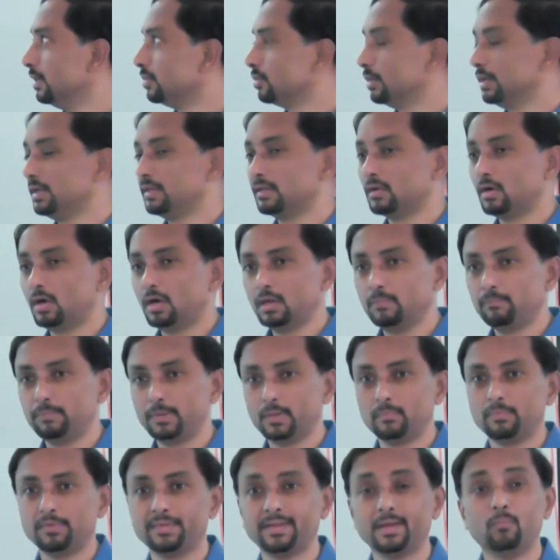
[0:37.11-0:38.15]
So it's on
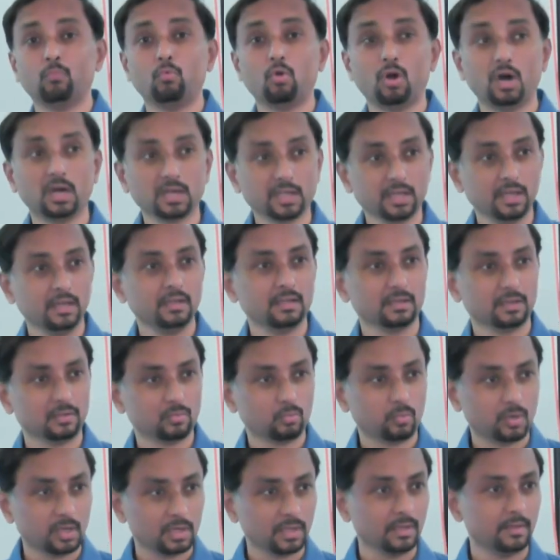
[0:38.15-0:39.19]
purpose. I am walking,
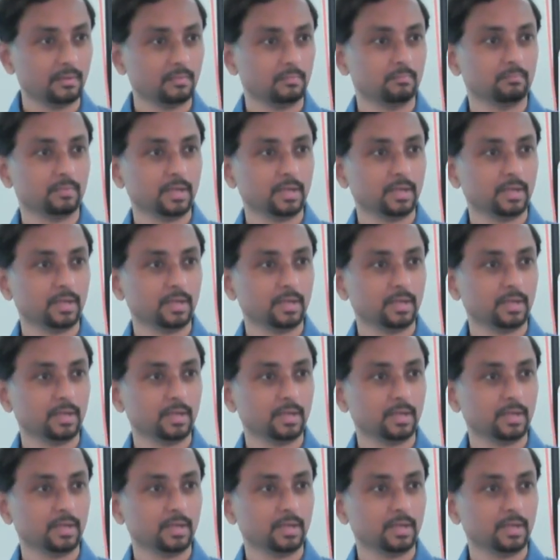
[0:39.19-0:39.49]
that's walking,